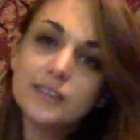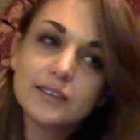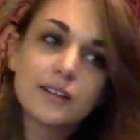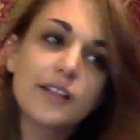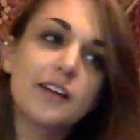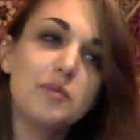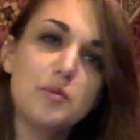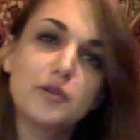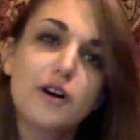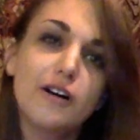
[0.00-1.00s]
A lot of
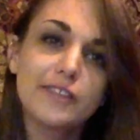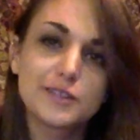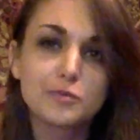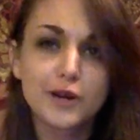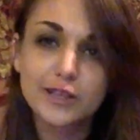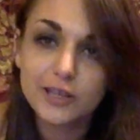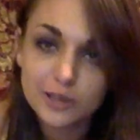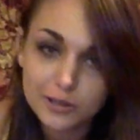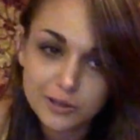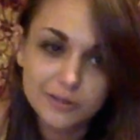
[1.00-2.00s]
people call this part the
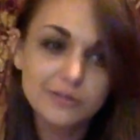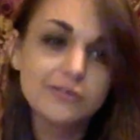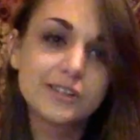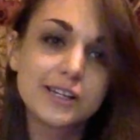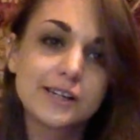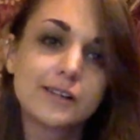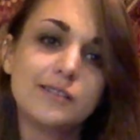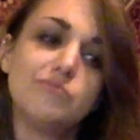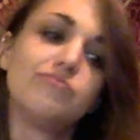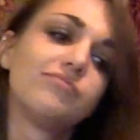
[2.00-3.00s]

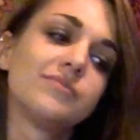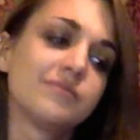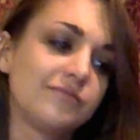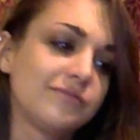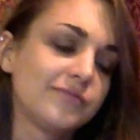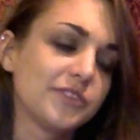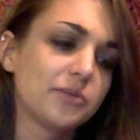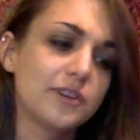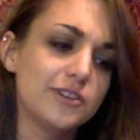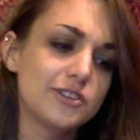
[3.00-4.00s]
cocoon. It's
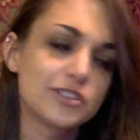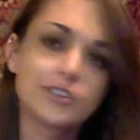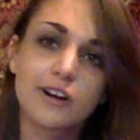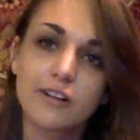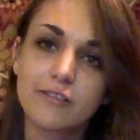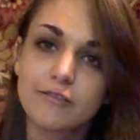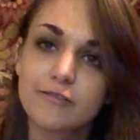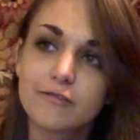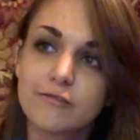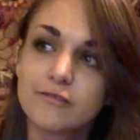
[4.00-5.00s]
where you just sort of
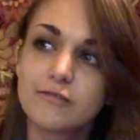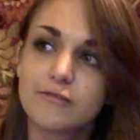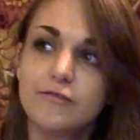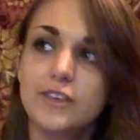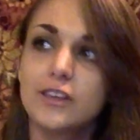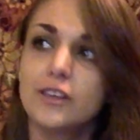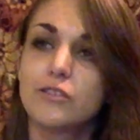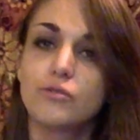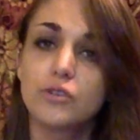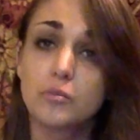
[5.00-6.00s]
feel it
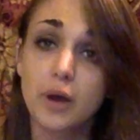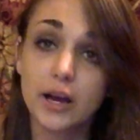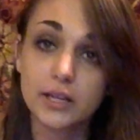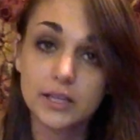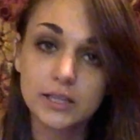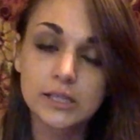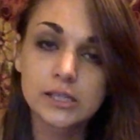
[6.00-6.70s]
through your body.